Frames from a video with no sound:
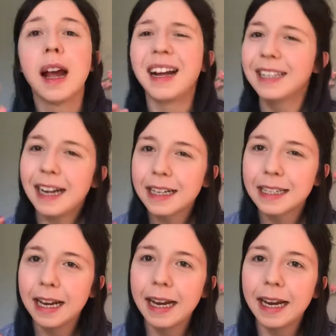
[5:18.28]
I say
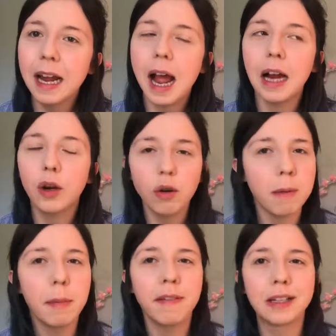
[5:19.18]
accidentally, I couldn't
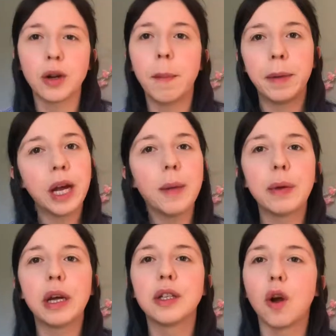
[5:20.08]
remember if I'd done it on
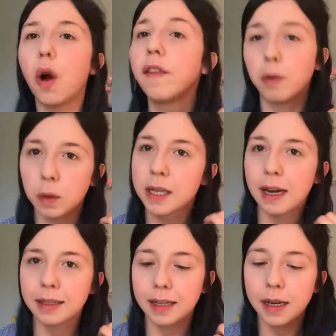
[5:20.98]
purpose or if it was an
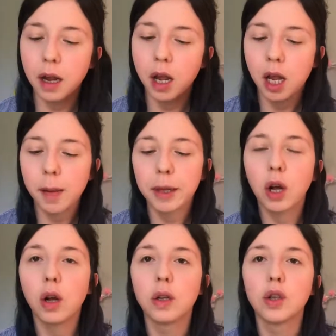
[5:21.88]
accident,
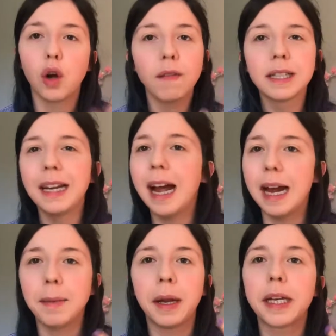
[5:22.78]
because obviously
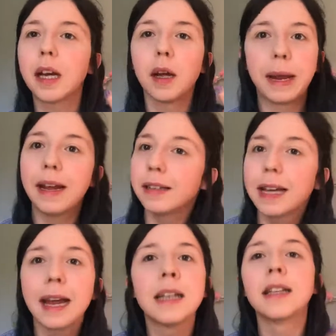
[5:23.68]
I am like pale
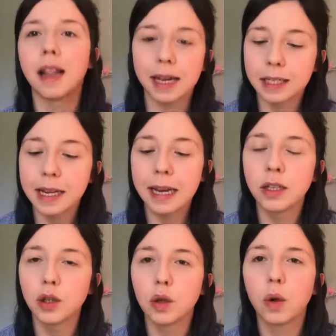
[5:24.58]
skinned, light
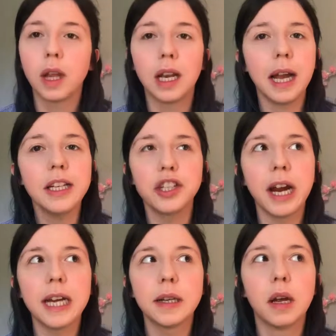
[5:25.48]
skinned, so the light
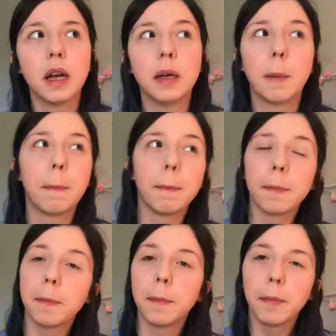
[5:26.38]
shade
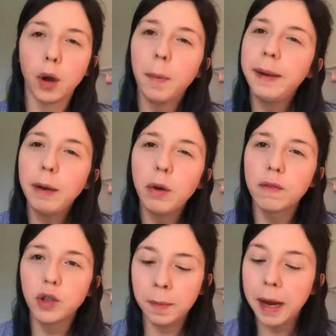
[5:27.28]
probably would
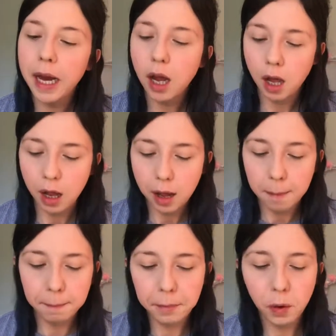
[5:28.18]
have done me.
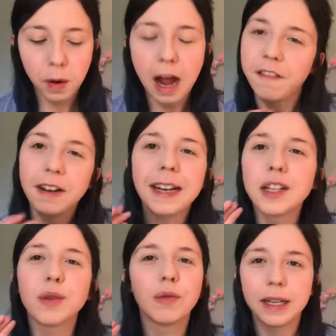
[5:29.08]
But I feel like
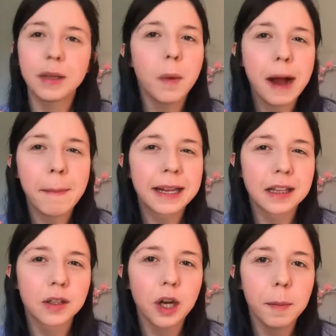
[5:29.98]
there's a reason why I picked
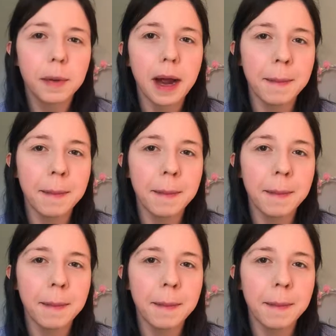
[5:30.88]
this up.